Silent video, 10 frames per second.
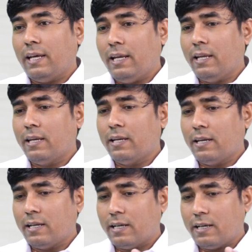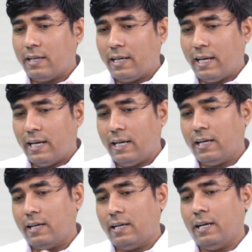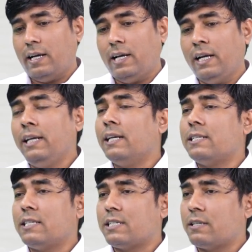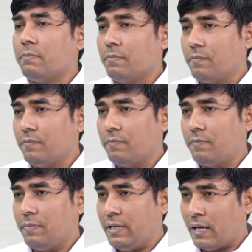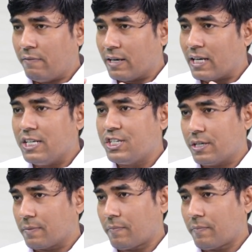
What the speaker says: In Indian system, in our culture,